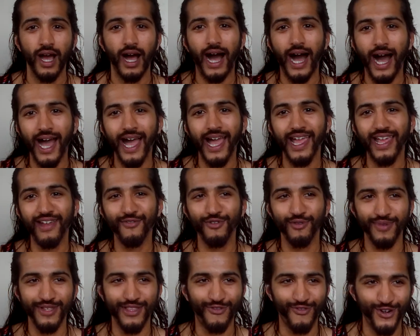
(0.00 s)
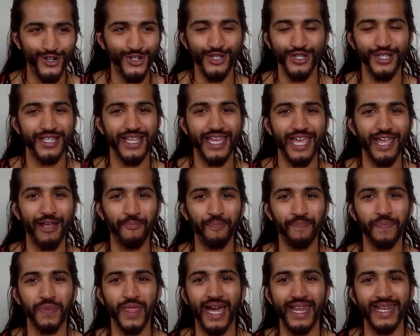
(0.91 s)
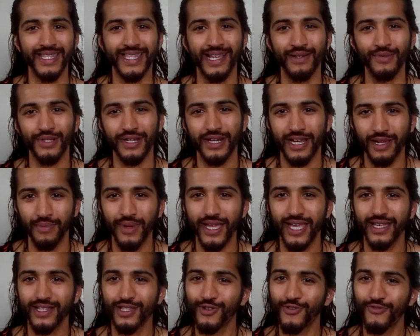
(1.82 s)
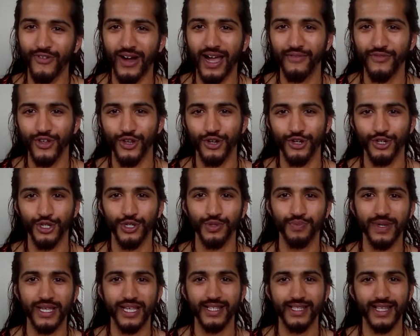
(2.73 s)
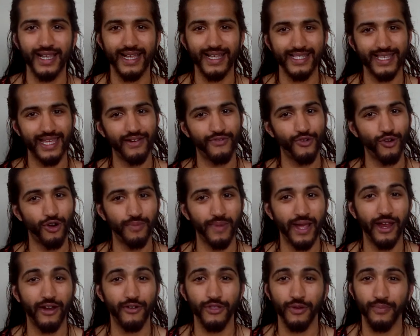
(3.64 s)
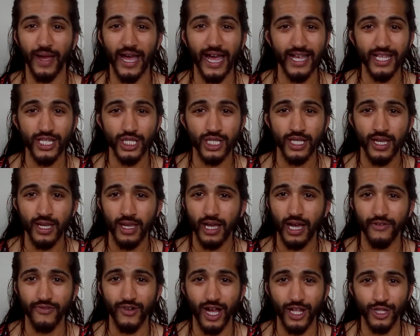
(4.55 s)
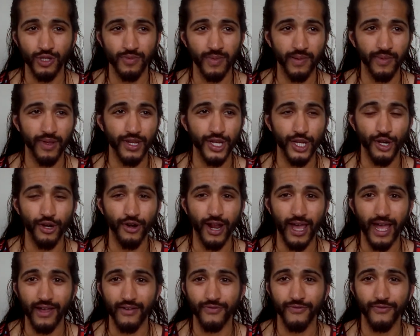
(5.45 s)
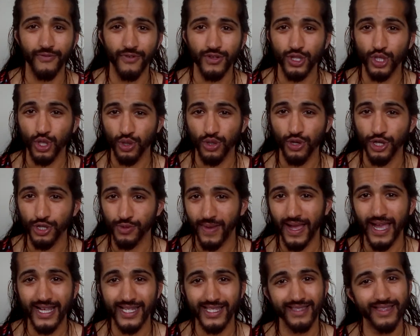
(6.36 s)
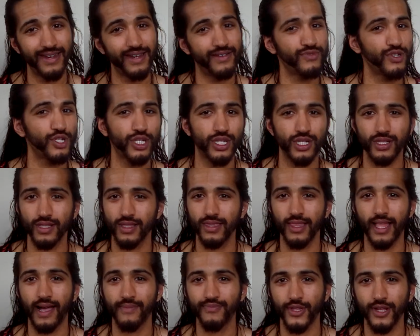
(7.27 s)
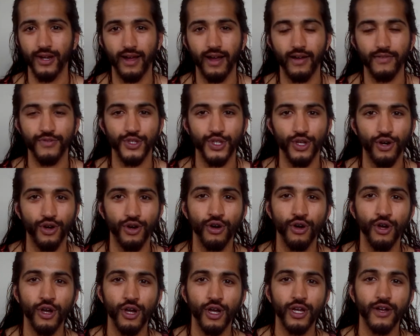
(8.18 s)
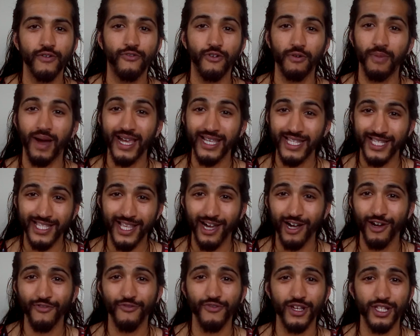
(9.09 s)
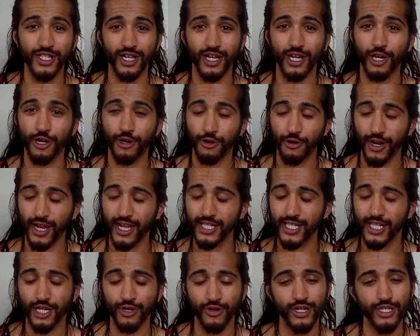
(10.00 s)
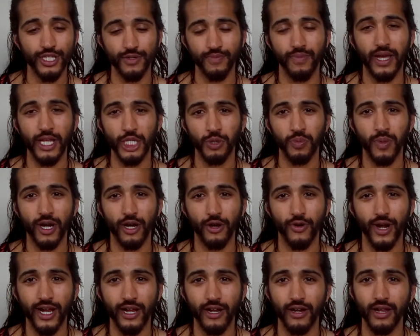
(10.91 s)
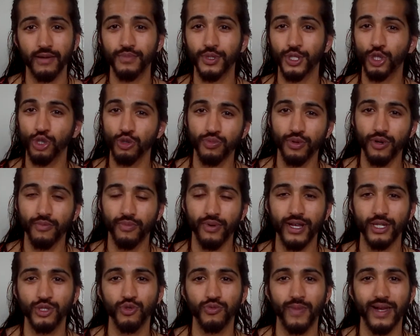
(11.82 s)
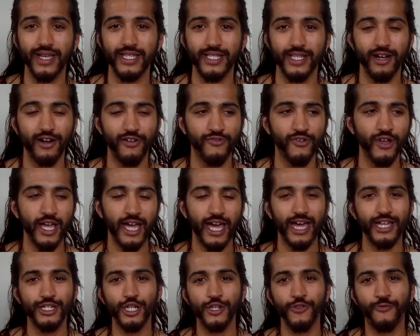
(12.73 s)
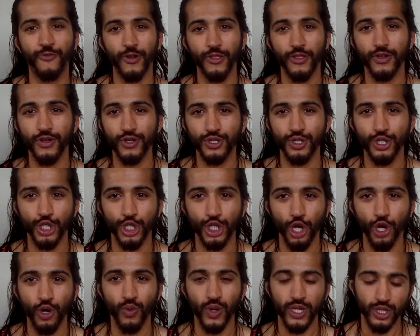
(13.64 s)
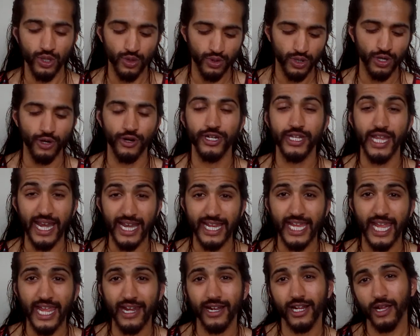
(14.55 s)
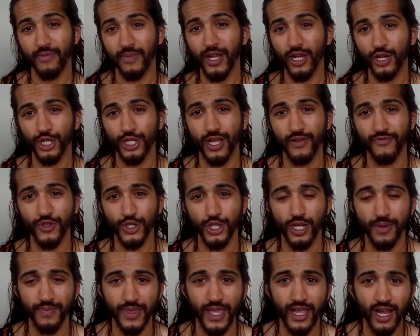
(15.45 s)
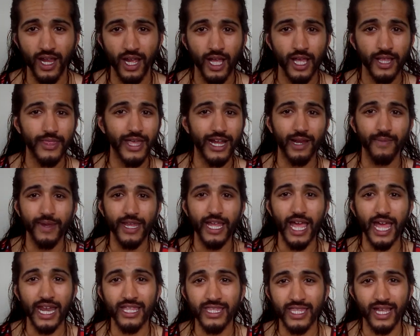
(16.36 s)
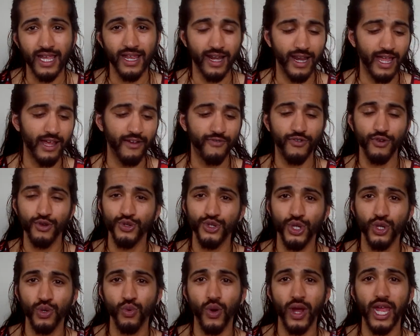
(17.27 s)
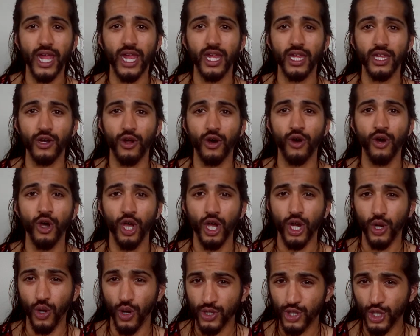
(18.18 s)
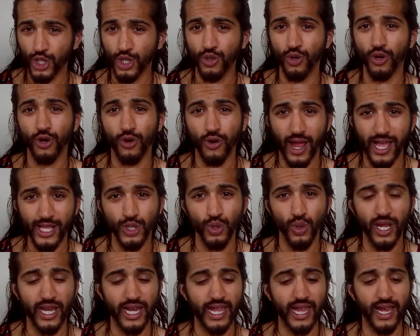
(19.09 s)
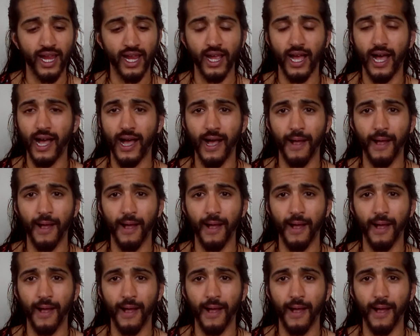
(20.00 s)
I will be the first to say, I didn't think I was gonna commit to 5 years, because like I said, I've grown my hair in the past. I've gone to maybe 1.5 years, 2 years max, and then I've just lopped it off. So for myself, it's a crazy benchmark record. I'm super impressed with myself, and it just further goes to show when you dedicate and commit yourself to something. That could be anything in life: losing weight, going to school, graduating,